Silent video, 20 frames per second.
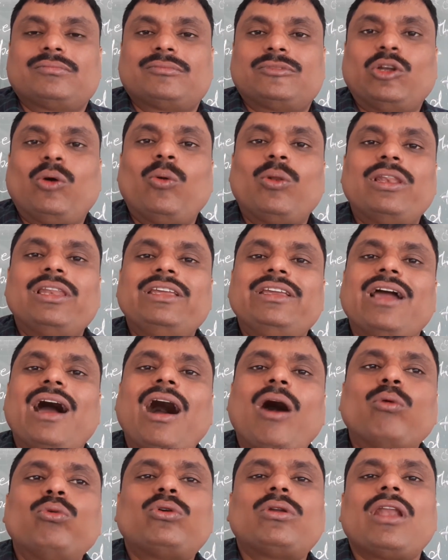Only
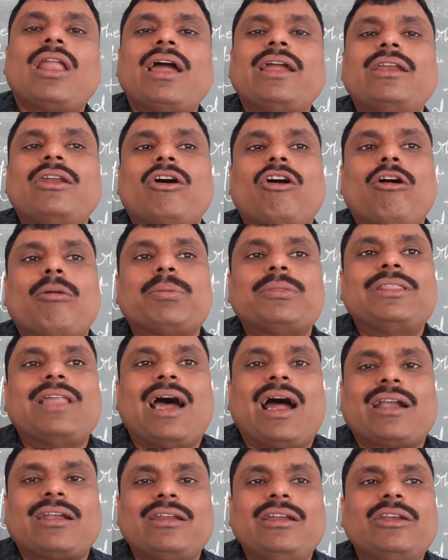outline of
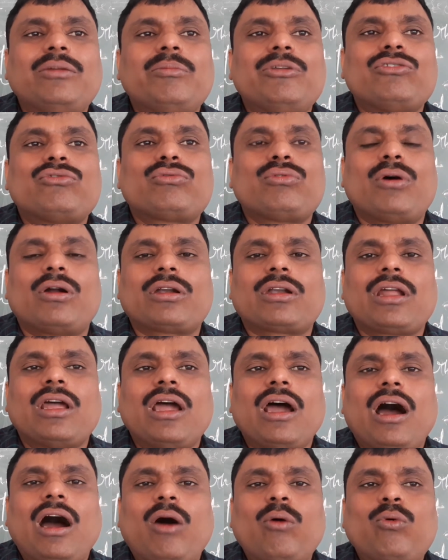that. It means
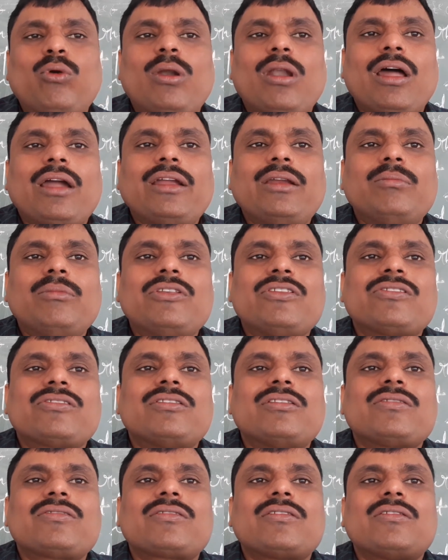what? Outline means
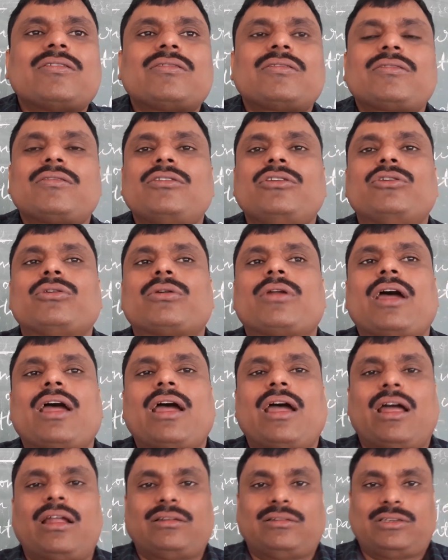this is your
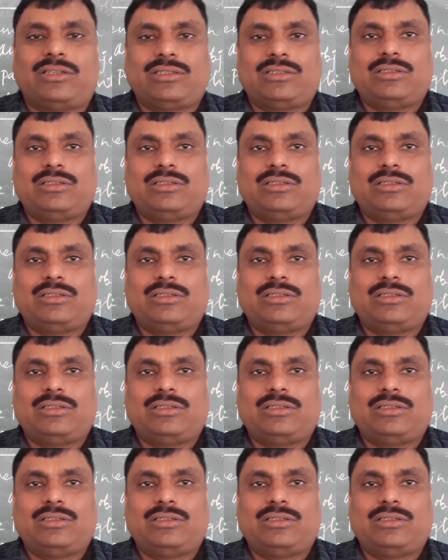hand.